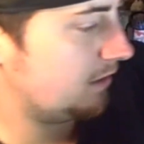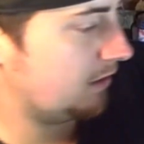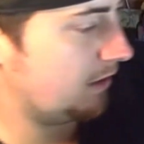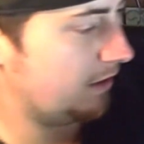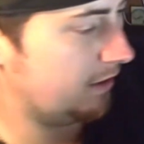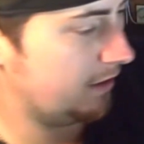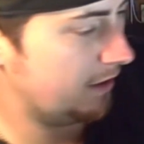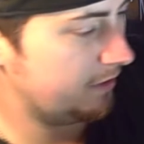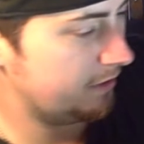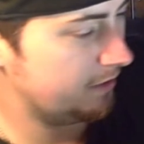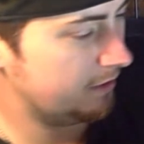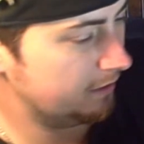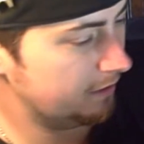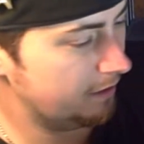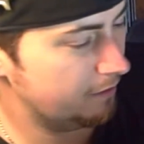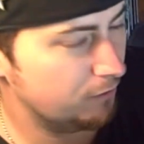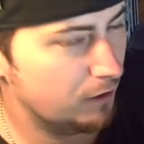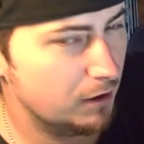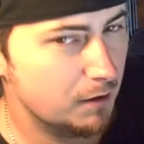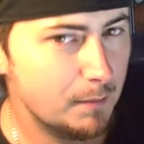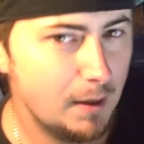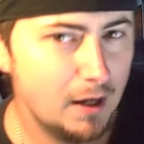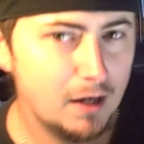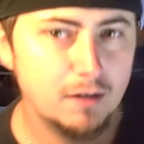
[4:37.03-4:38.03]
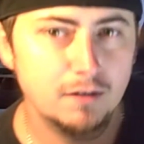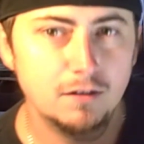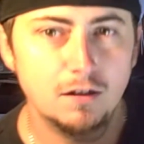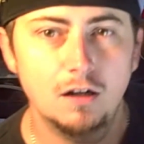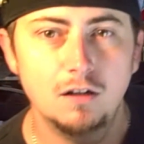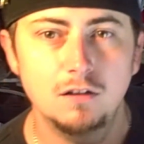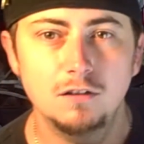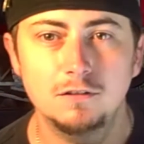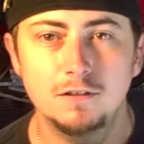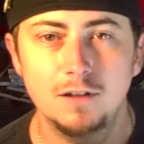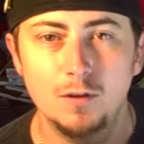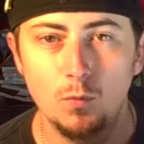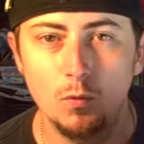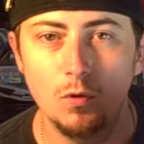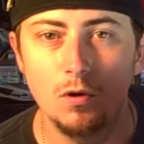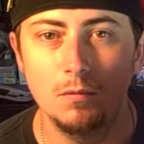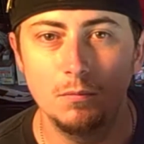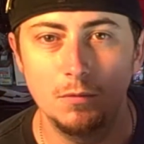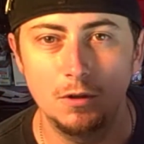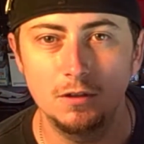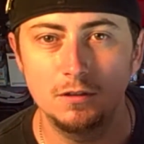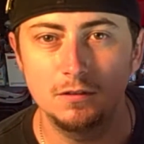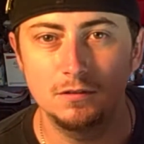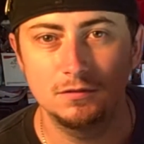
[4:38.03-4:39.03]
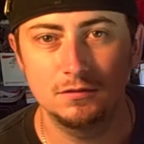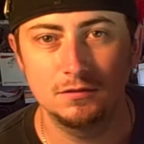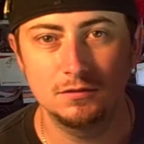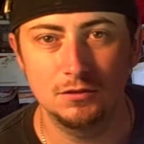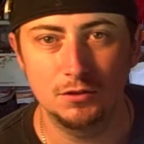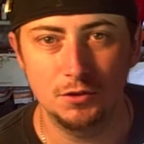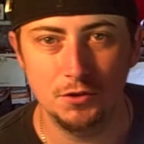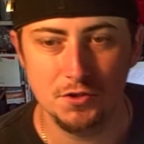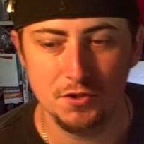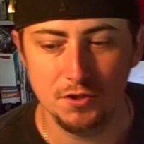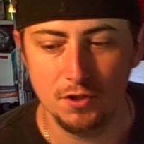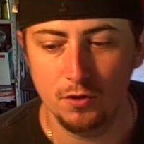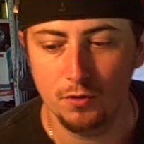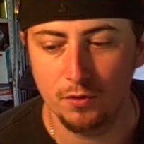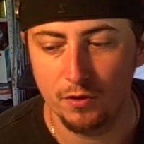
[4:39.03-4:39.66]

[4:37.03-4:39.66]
And I think they run about $1 at Walmart or so.